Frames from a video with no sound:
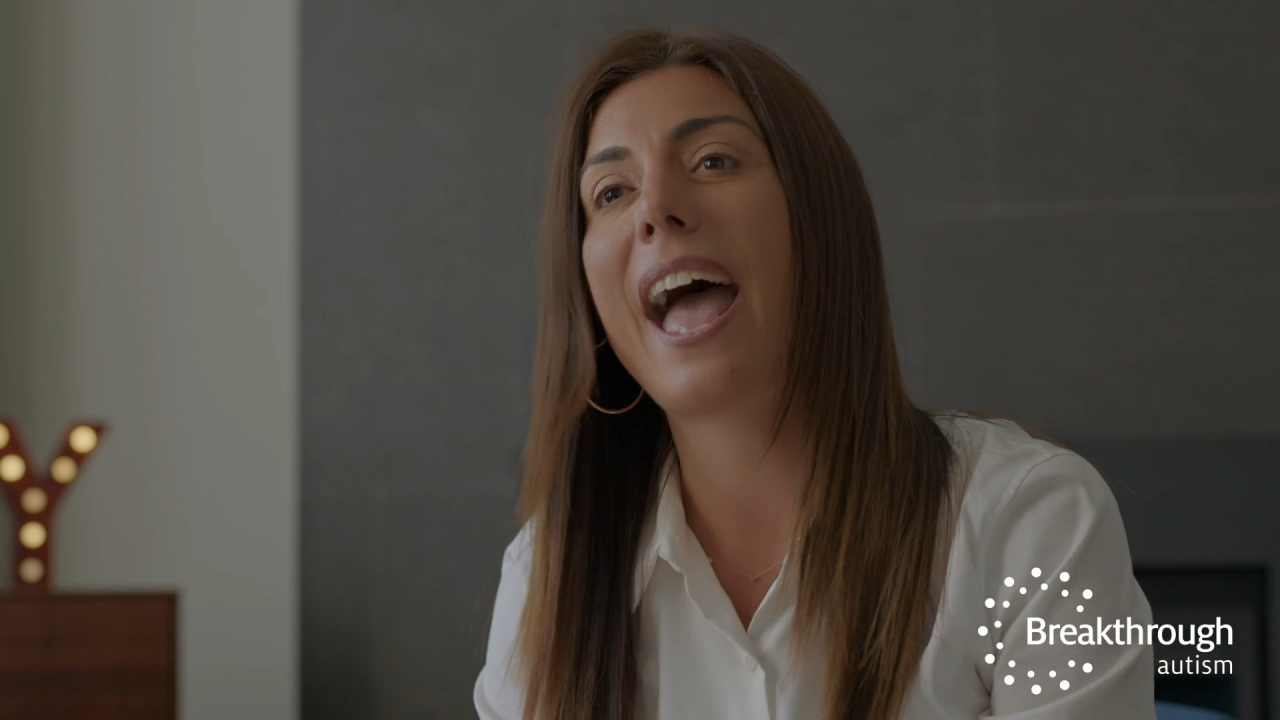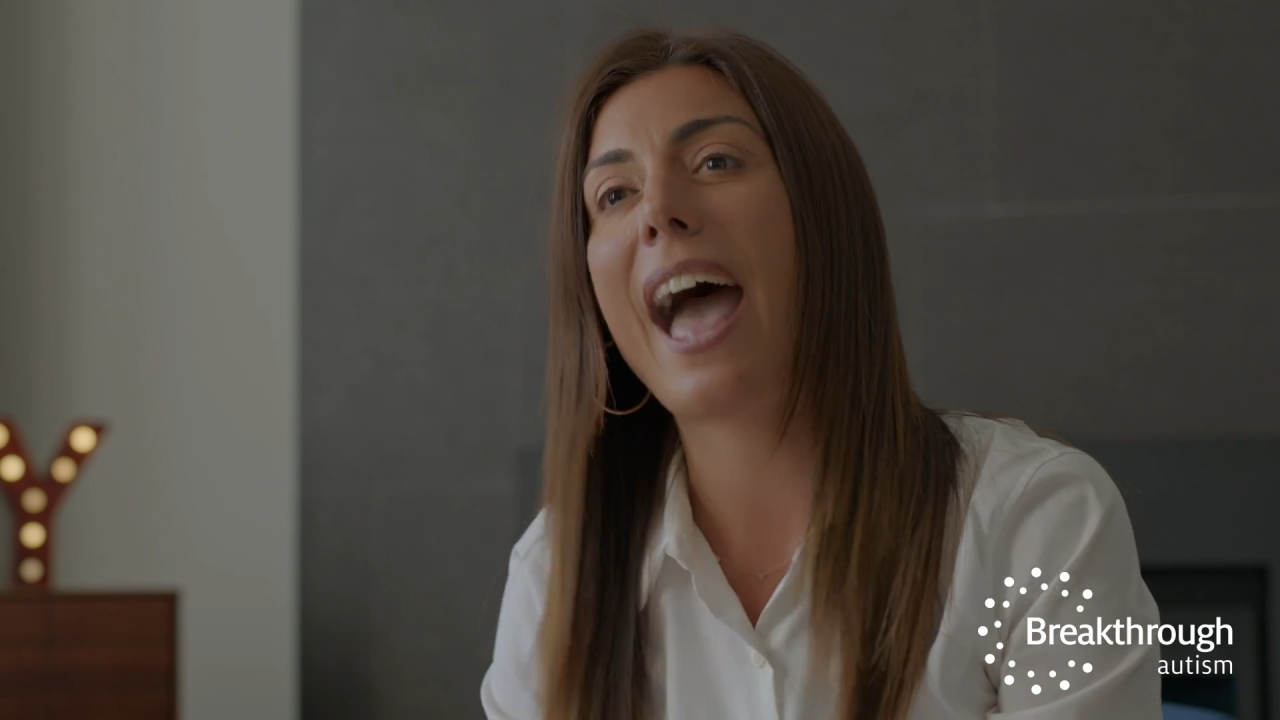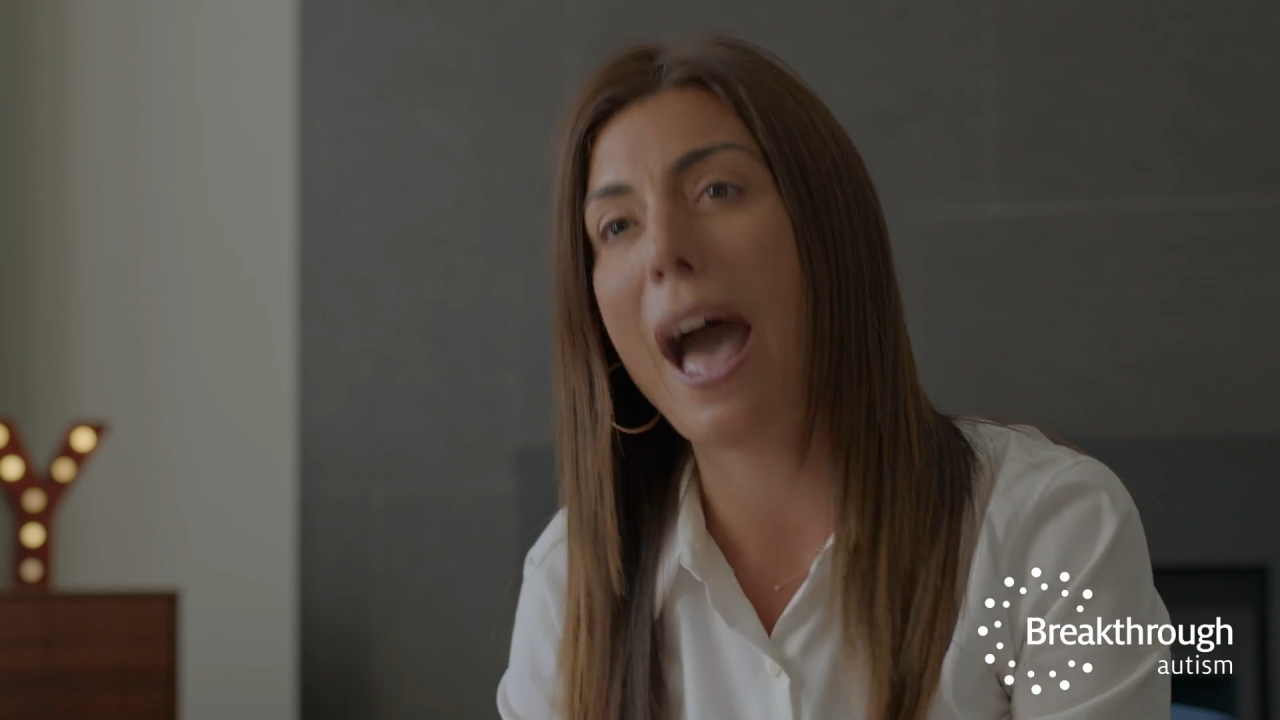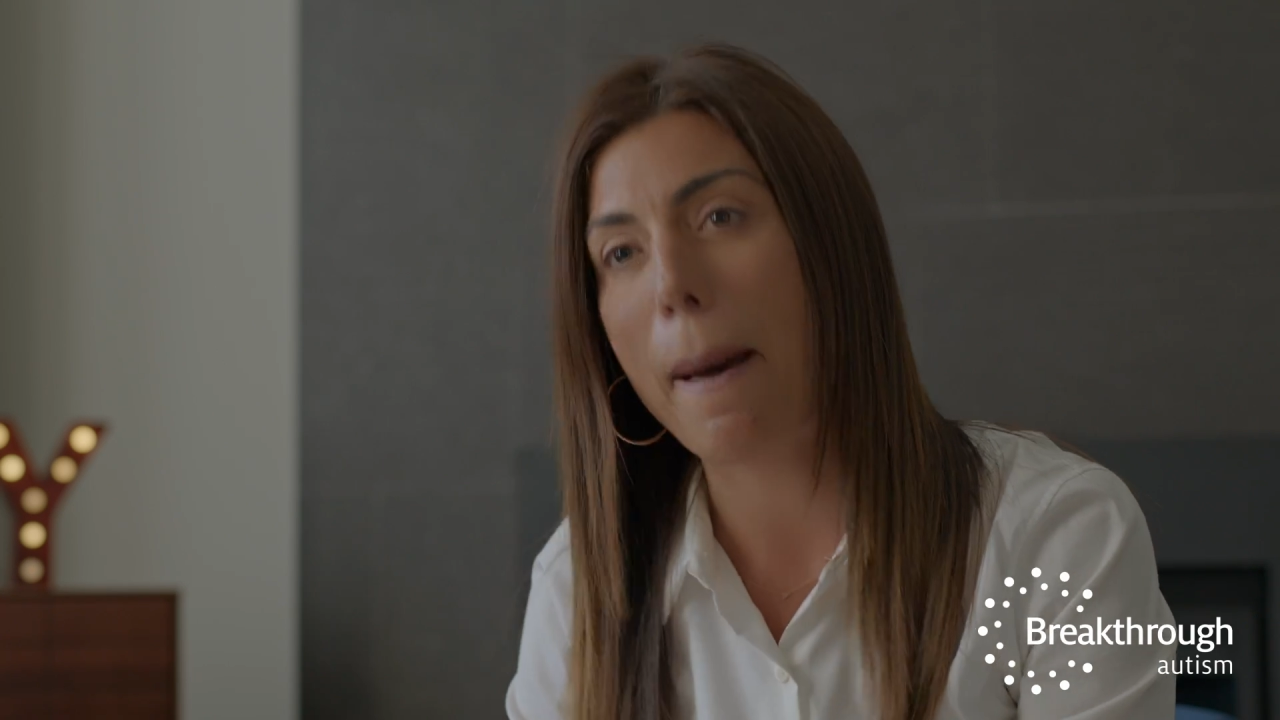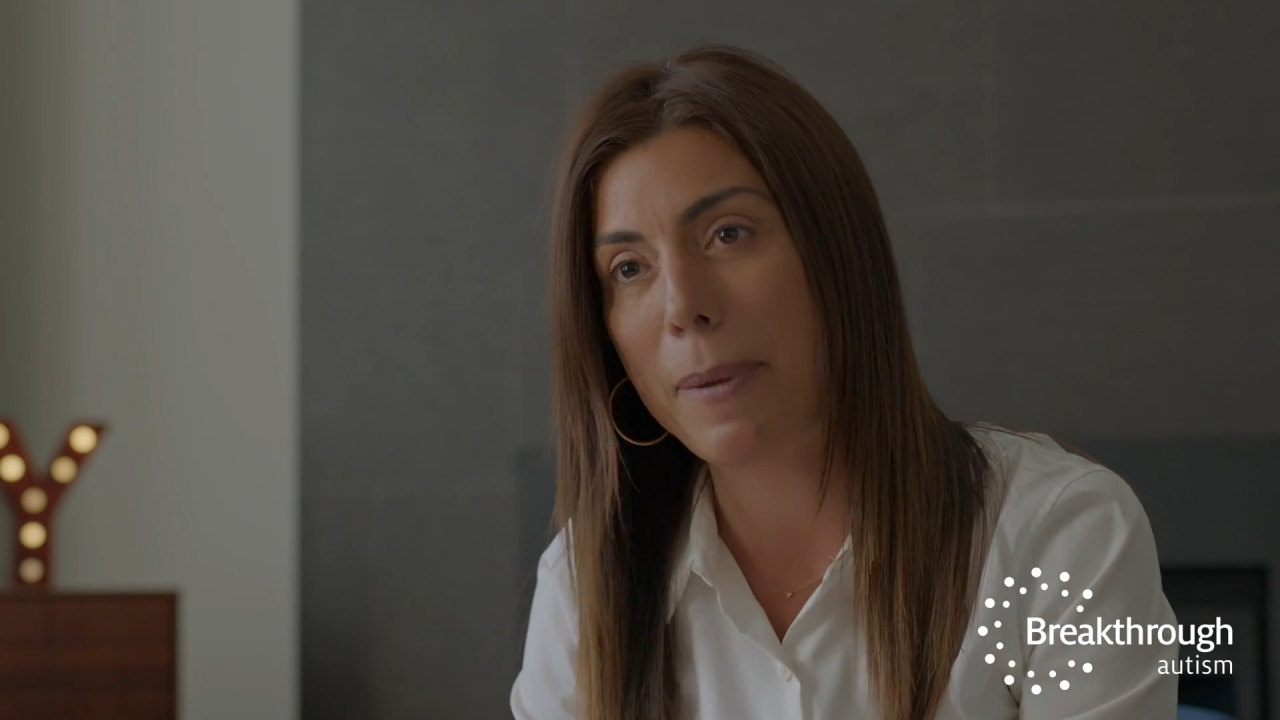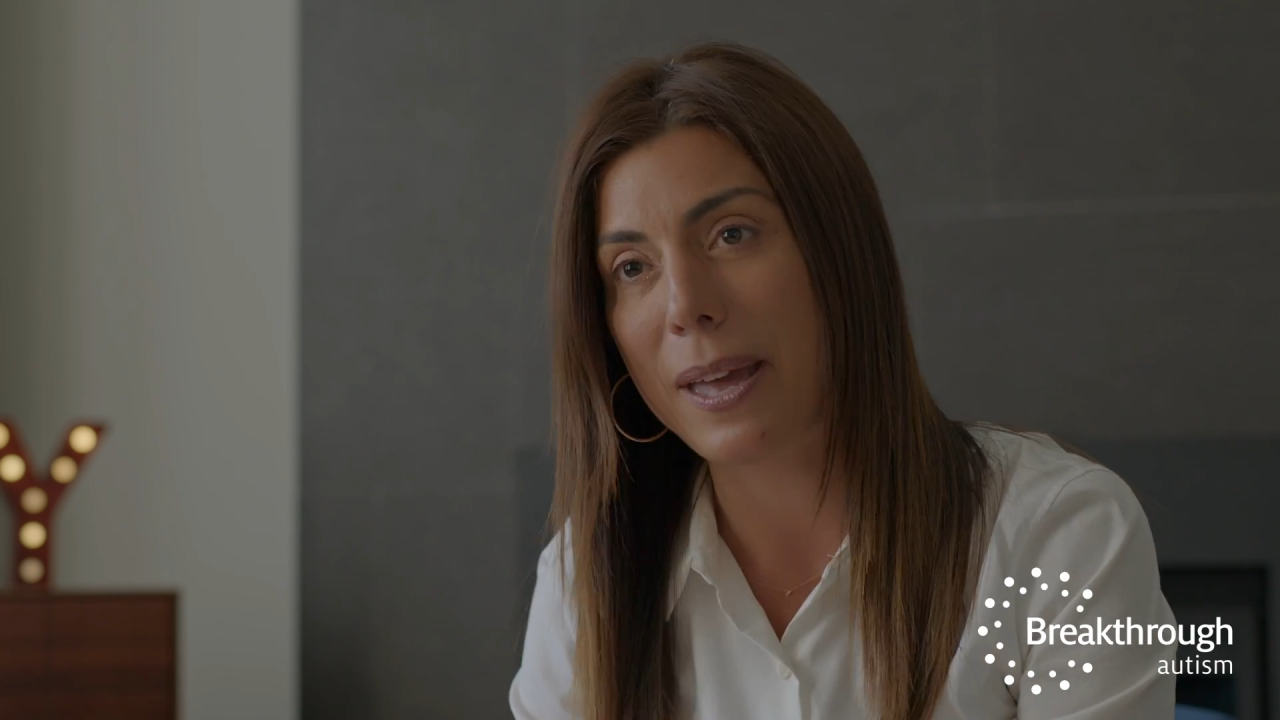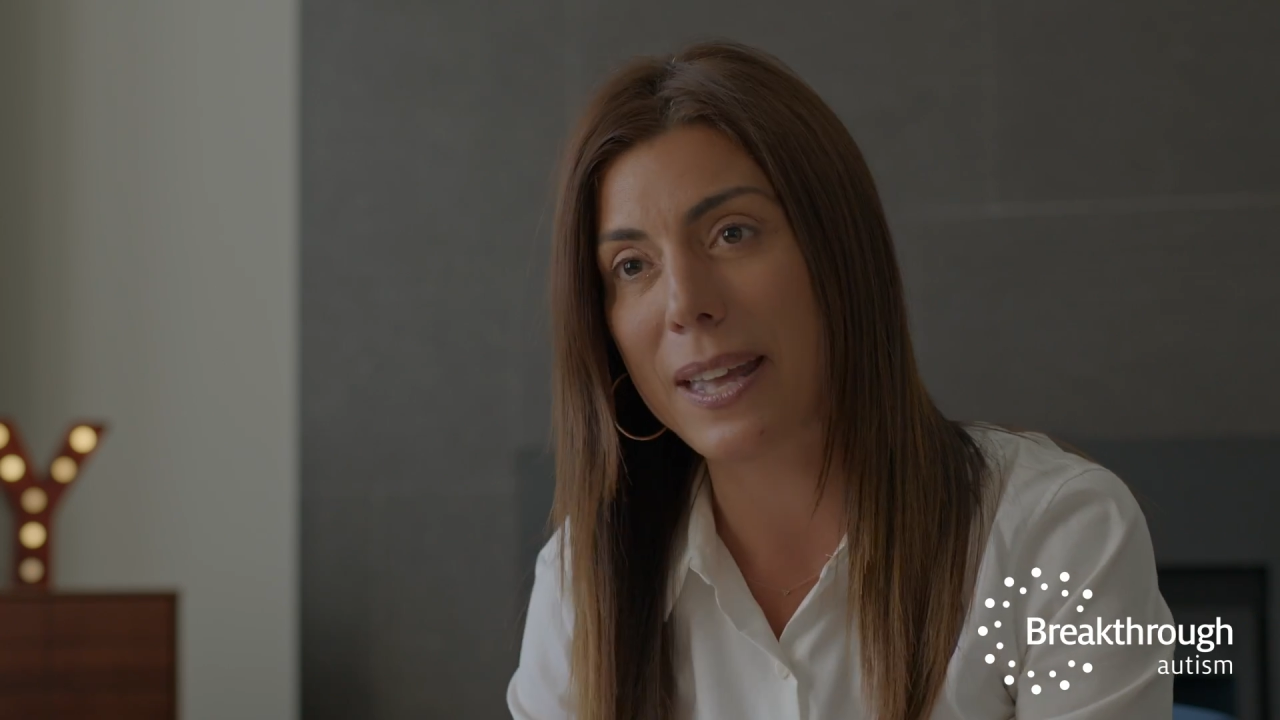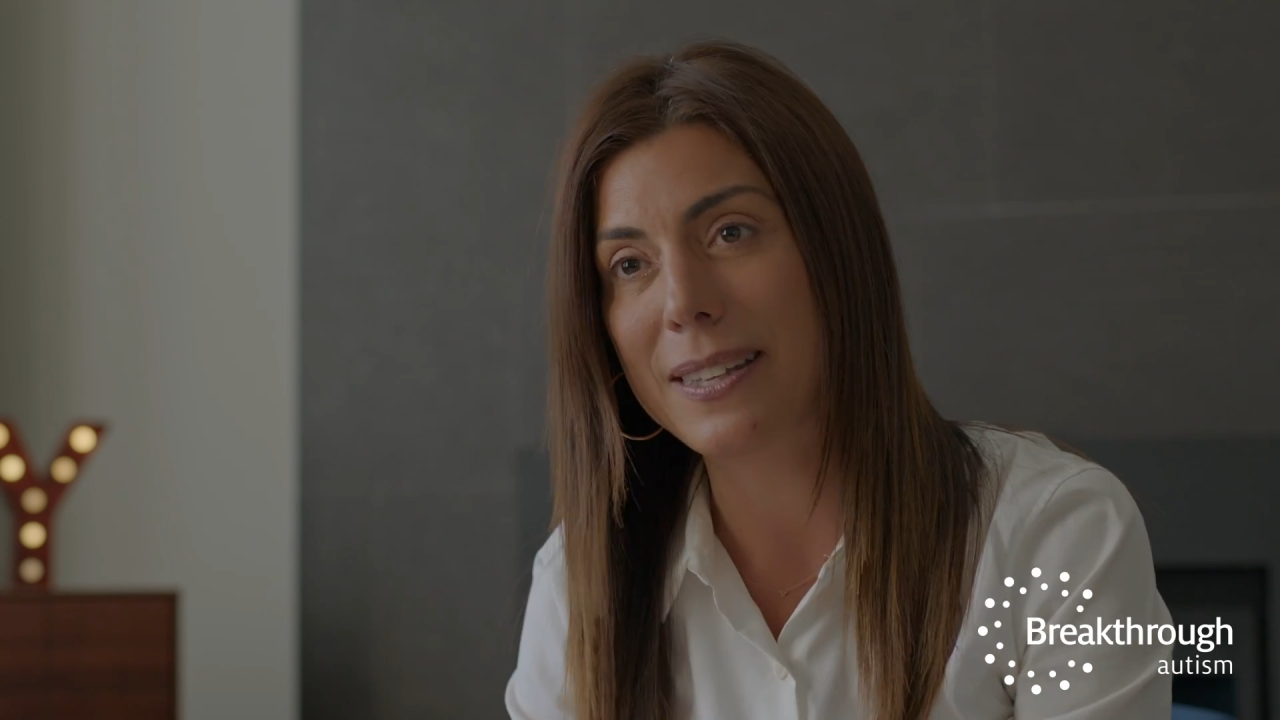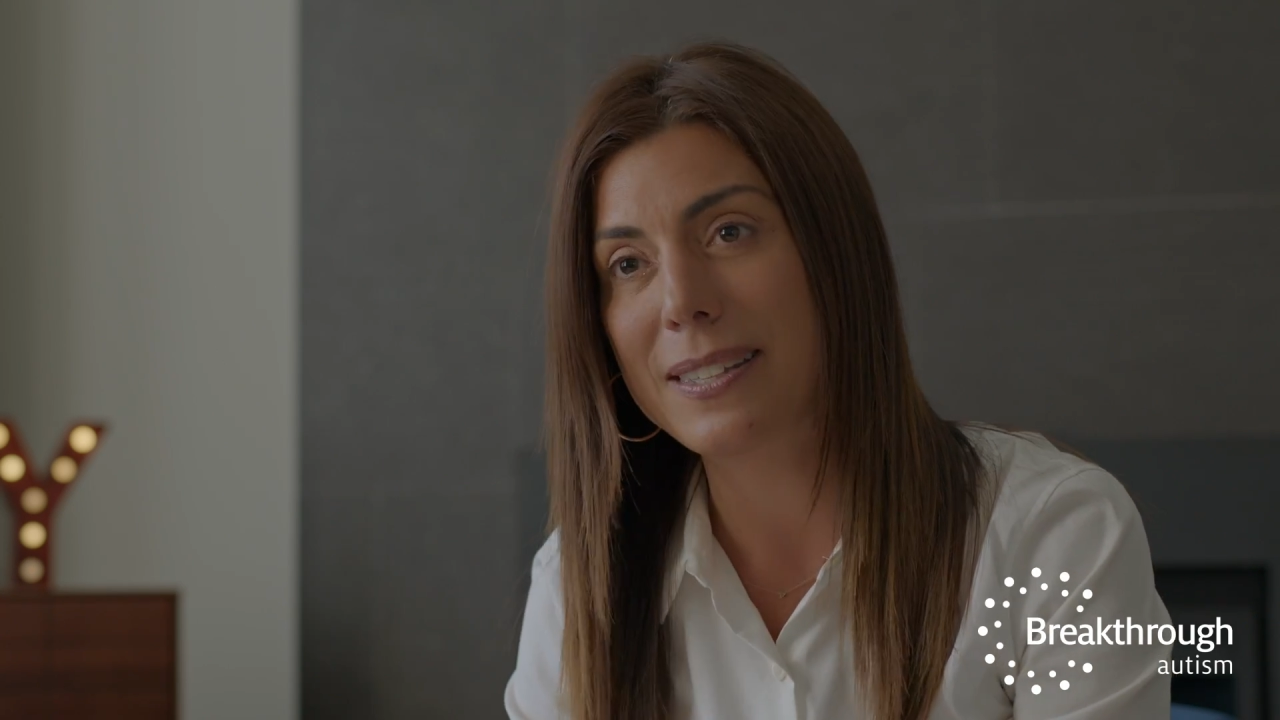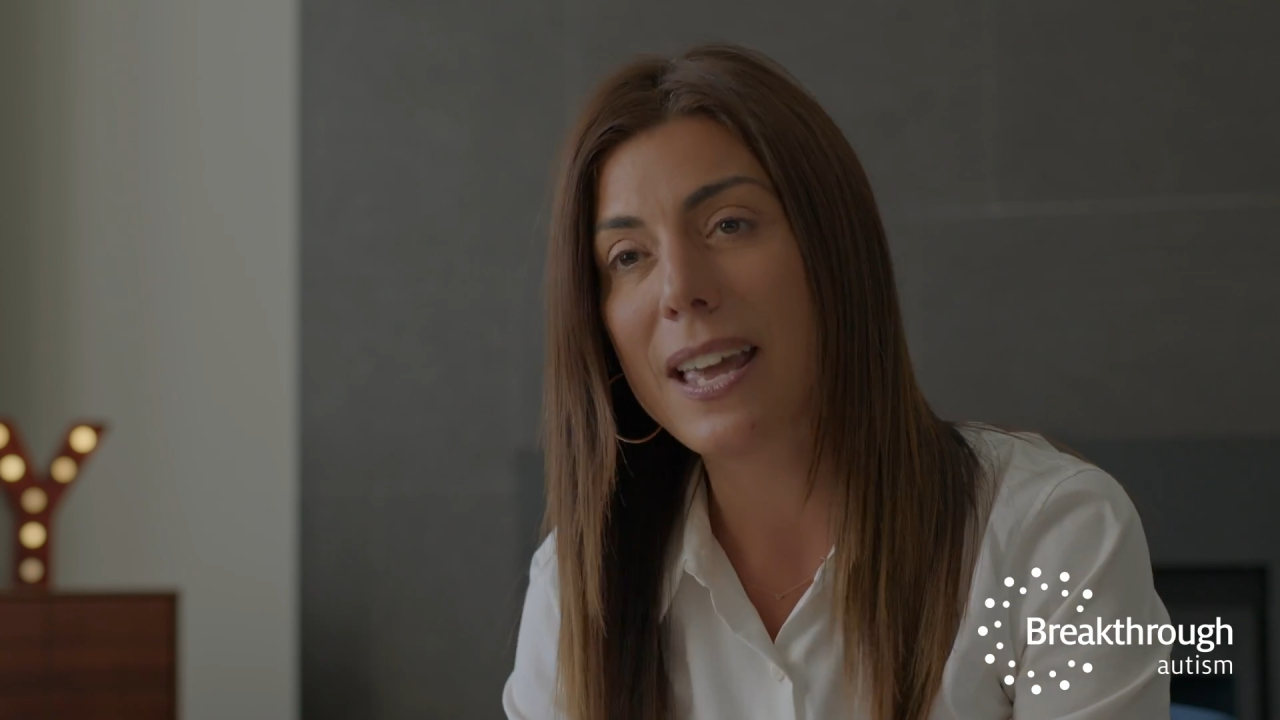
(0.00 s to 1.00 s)

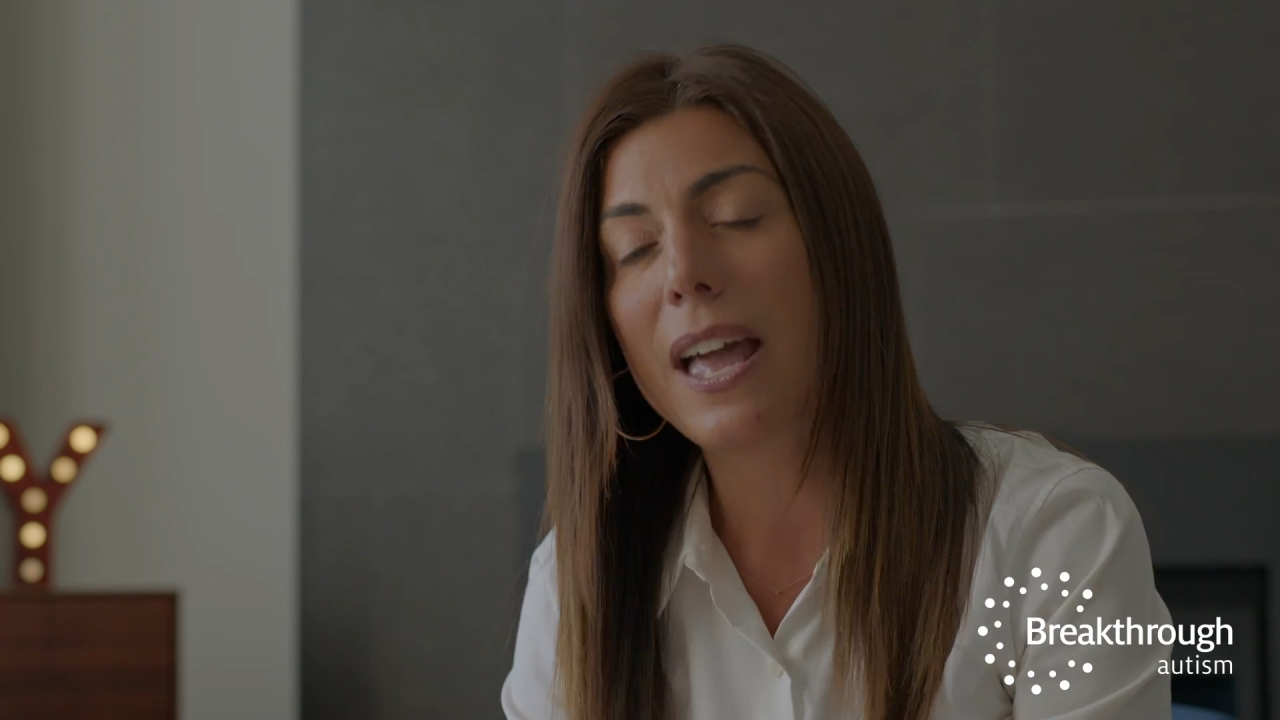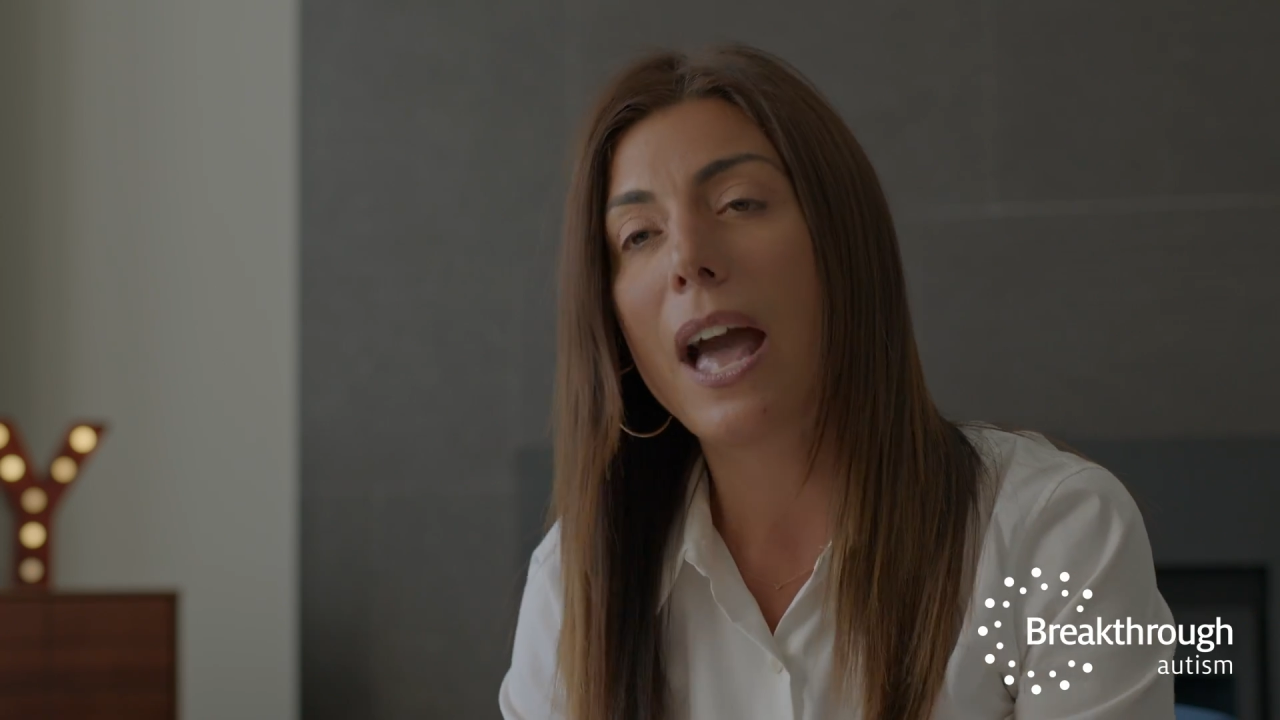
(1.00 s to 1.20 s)
happens.